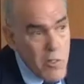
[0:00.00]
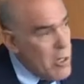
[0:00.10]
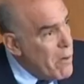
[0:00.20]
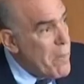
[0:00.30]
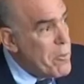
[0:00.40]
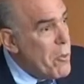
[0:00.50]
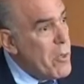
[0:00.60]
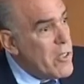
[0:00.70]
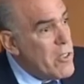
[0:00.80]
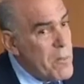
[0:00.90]
So you're absolutely,
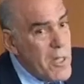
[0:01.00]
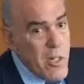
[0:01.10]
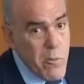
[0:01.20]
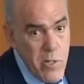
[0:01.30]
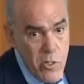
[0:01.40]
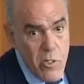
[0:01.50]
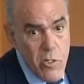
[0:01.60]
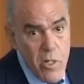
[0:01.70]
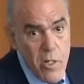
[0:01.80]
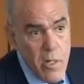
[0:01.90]
what are some of the other
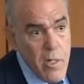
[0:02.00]
reasons?